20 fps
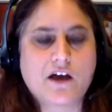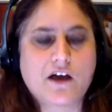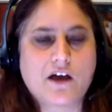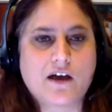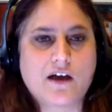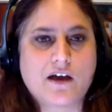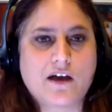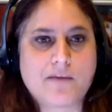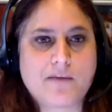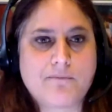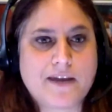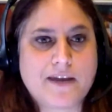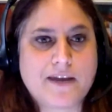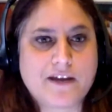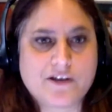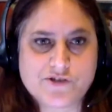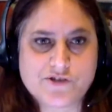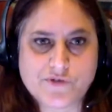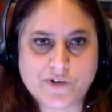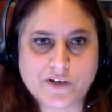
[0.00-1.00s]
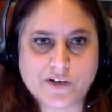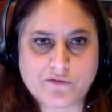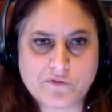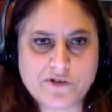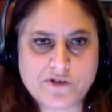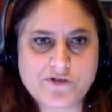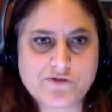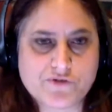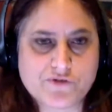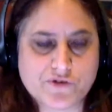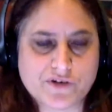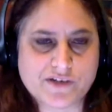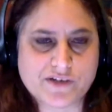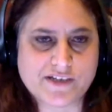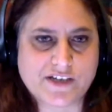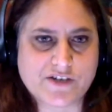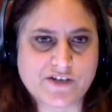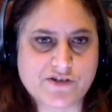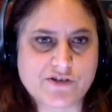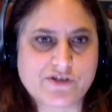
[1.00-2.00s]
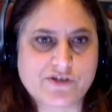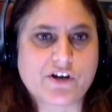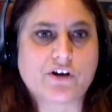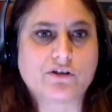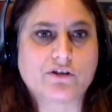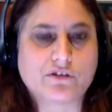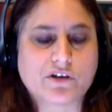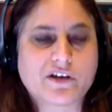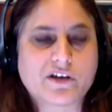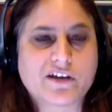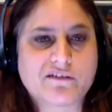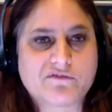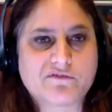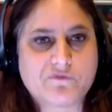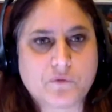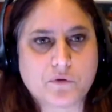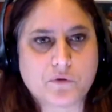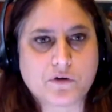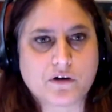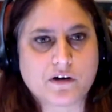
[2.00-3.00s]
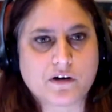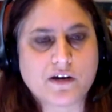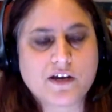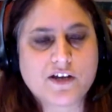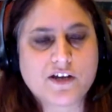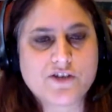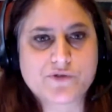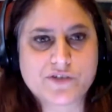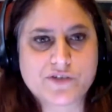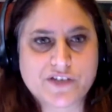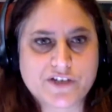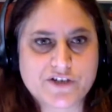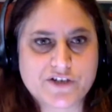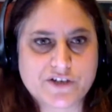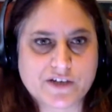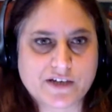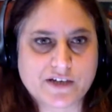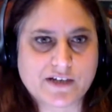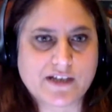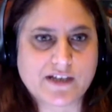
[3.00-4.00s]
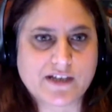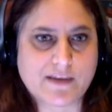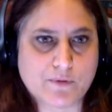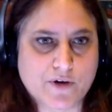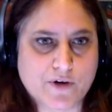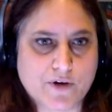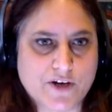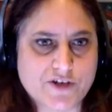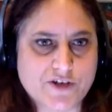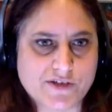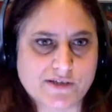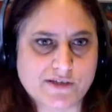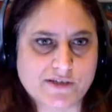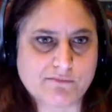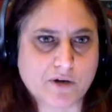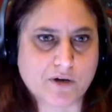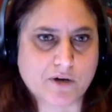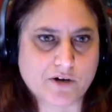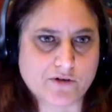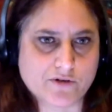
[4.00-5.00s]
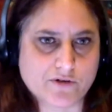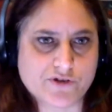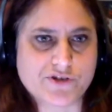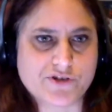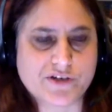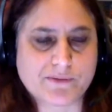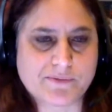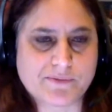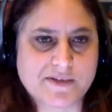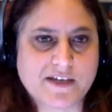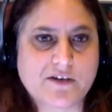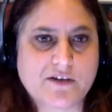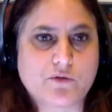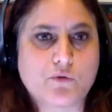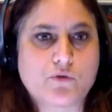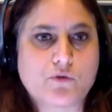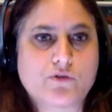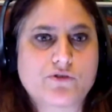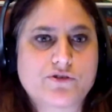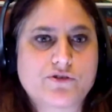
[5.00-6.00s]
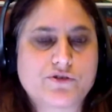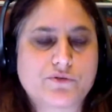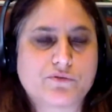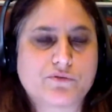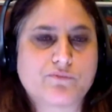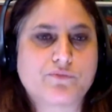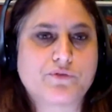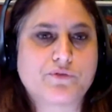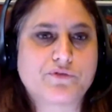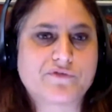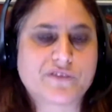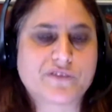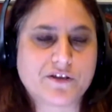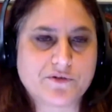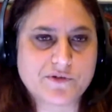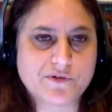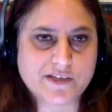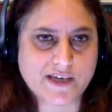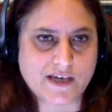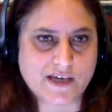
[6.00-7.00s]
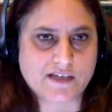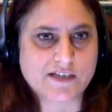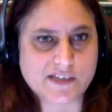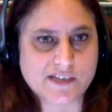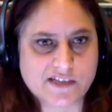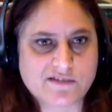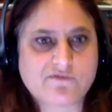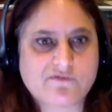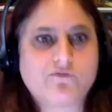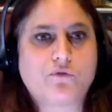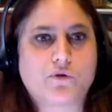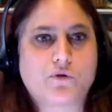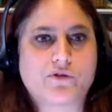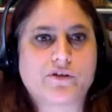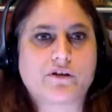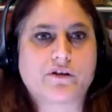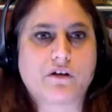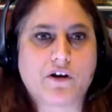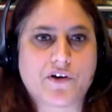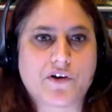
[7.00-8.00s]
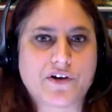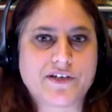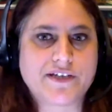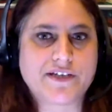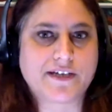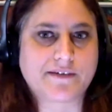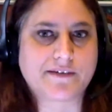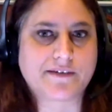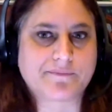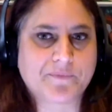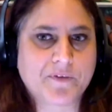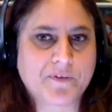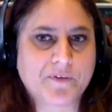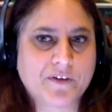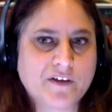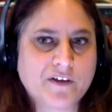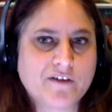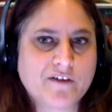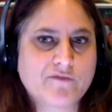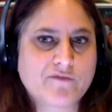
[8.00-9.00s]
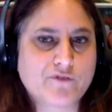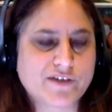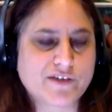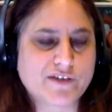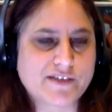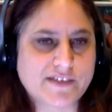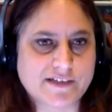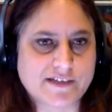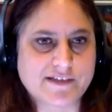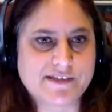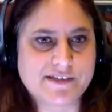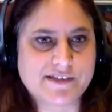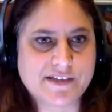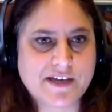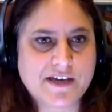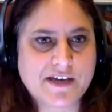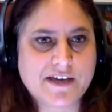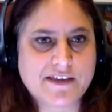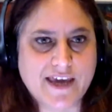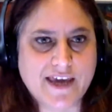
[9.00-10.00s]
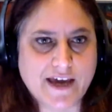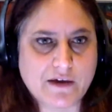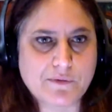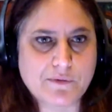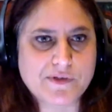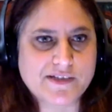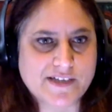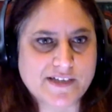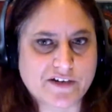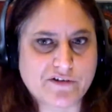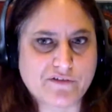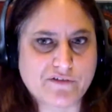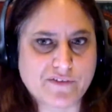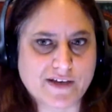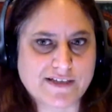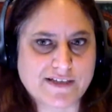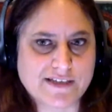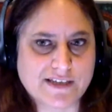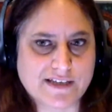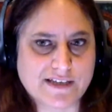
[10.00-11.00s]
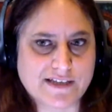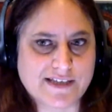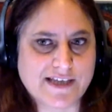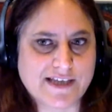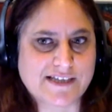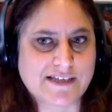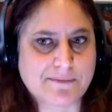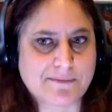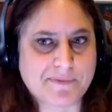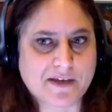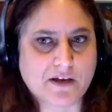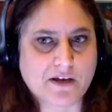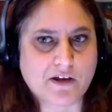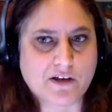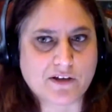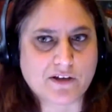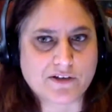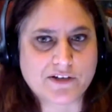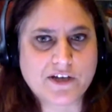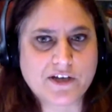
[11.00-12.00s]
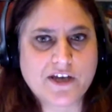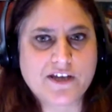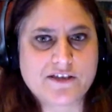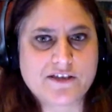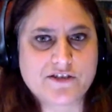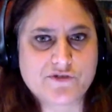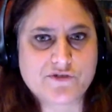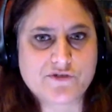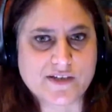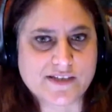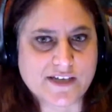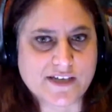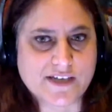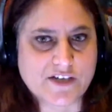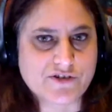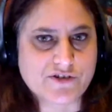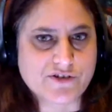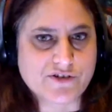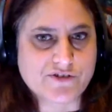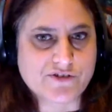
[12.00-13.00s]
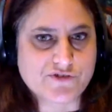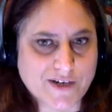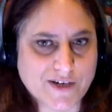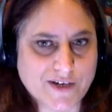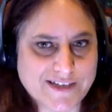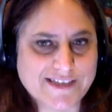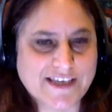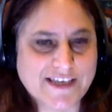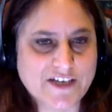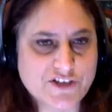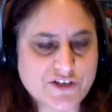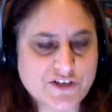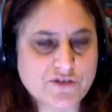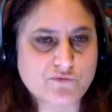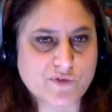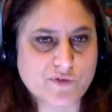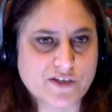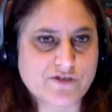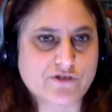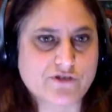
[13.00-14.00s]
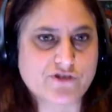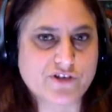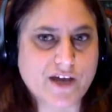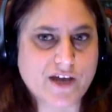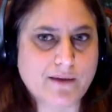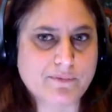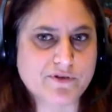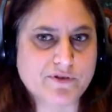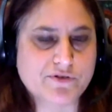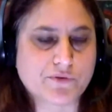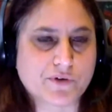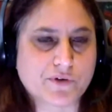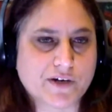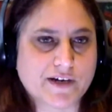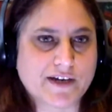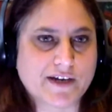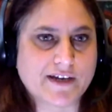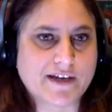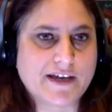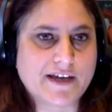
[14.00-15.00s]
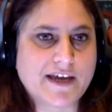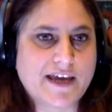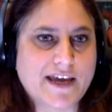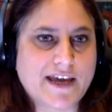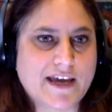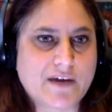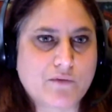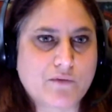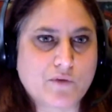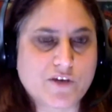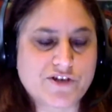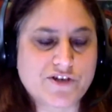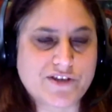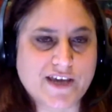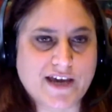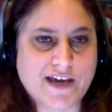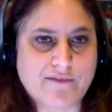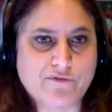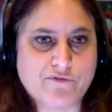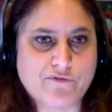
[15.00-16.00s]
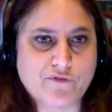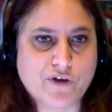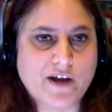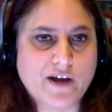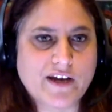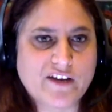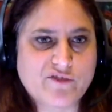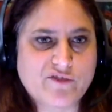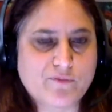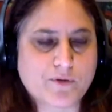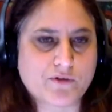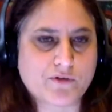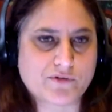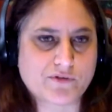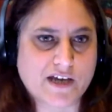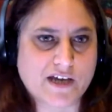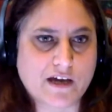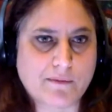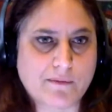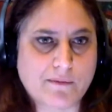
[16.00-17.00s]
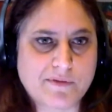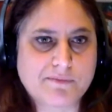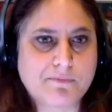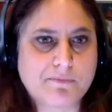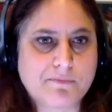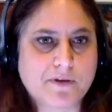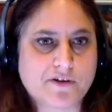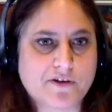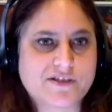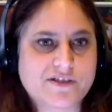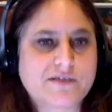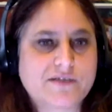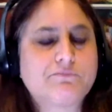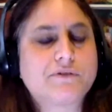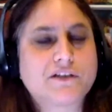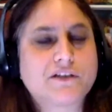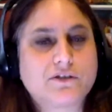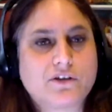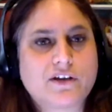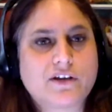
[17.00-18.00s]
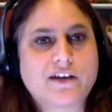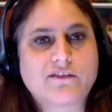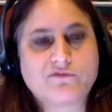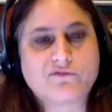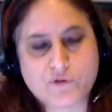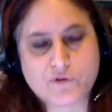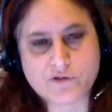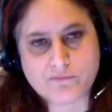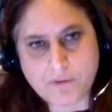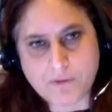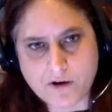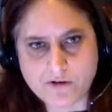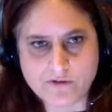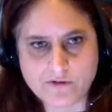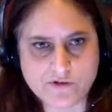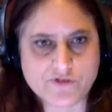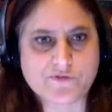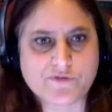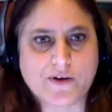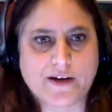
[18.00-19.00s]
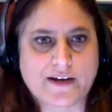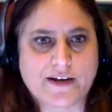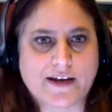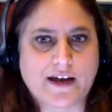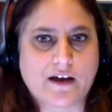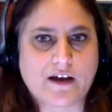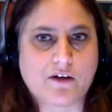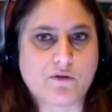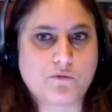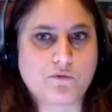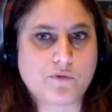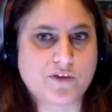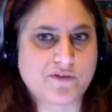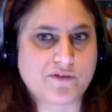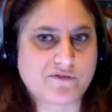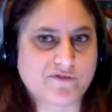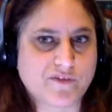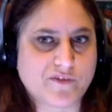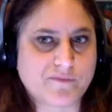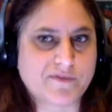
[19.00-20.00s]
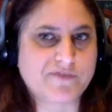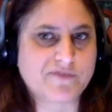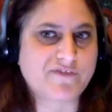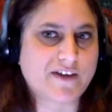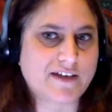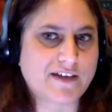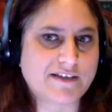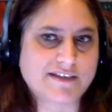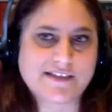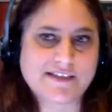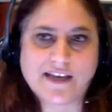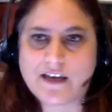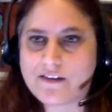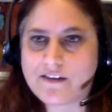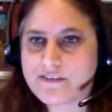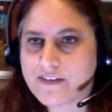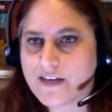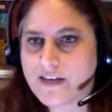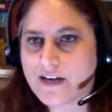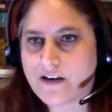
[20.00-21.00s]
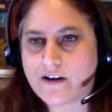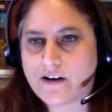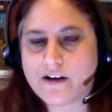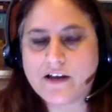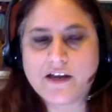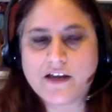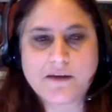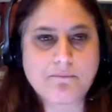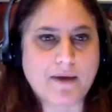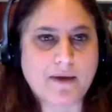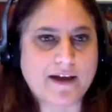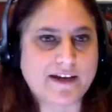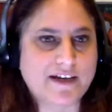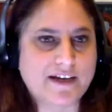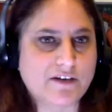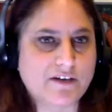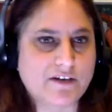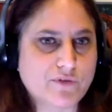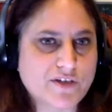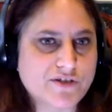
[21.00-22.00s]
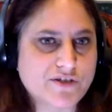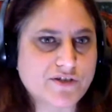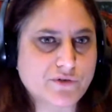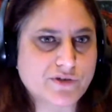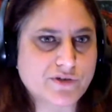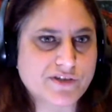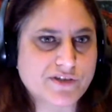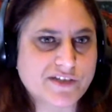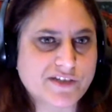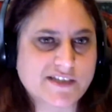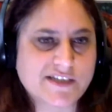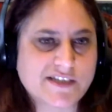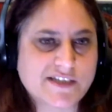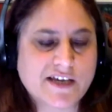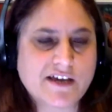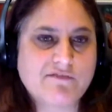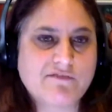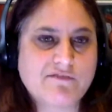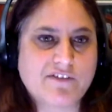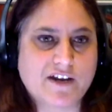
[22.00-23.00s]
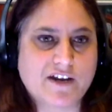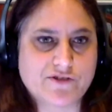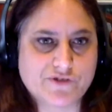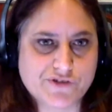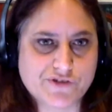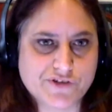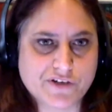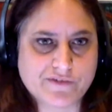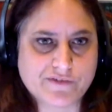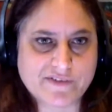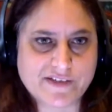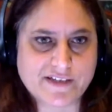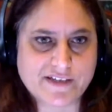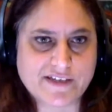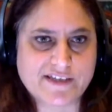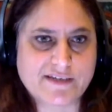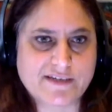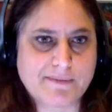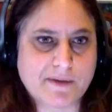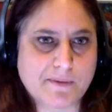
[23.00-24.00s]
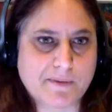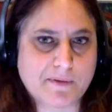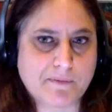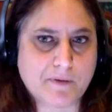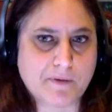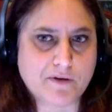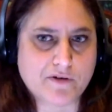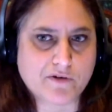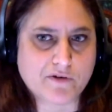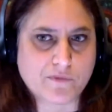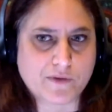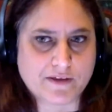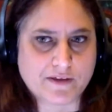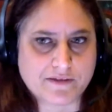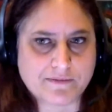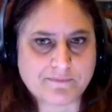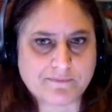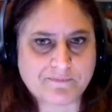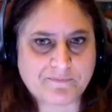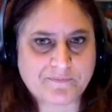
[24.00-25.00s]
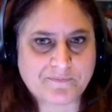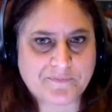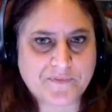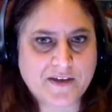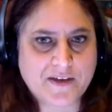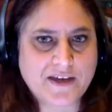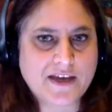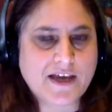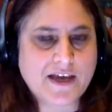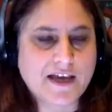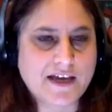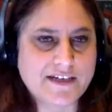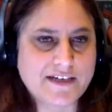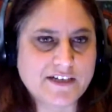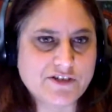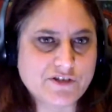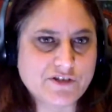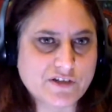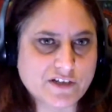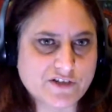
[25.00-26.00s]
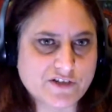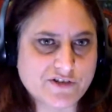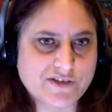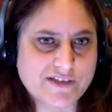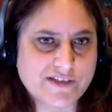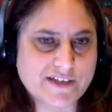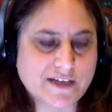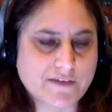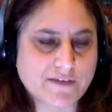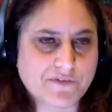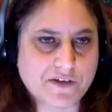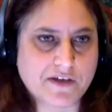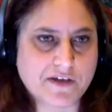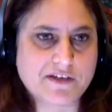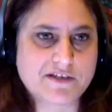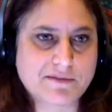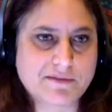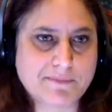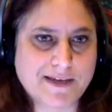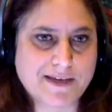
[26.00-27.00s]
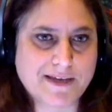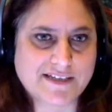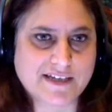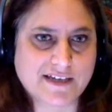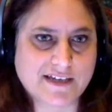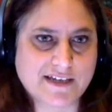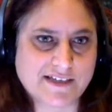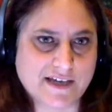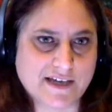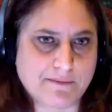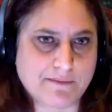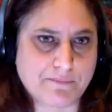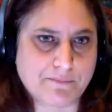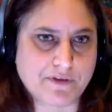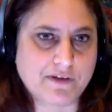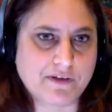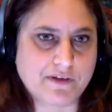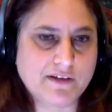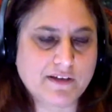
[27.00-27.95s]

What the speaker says: many Australian research organizations are looking for strategic collaborations and partnerships in order to improve the use cases for their R&D. For instance, the Equus Center of Excellence has something called the Translation Research Laboratory, in which they have a variety of prototypes but are simply looking for the partners right now, whether from defense, healthcare, mining and resources, financial services, to be able to partner with. Additionally, just to give a domestic example,